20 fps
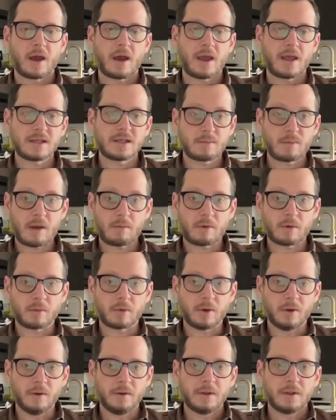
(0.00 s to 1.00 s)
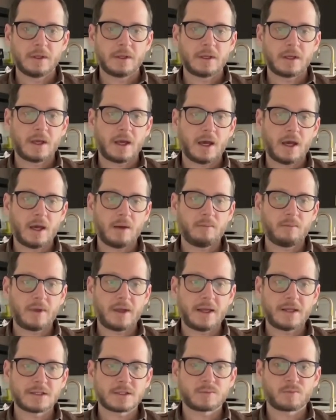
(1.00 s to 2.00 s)
Is it memorable? Um,
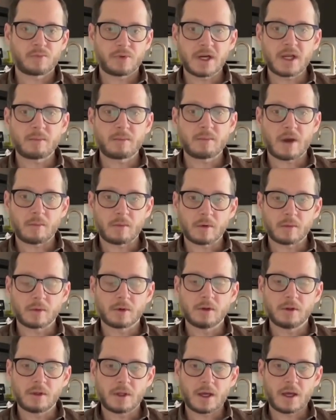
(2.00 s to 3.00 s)
it's pretty memorable.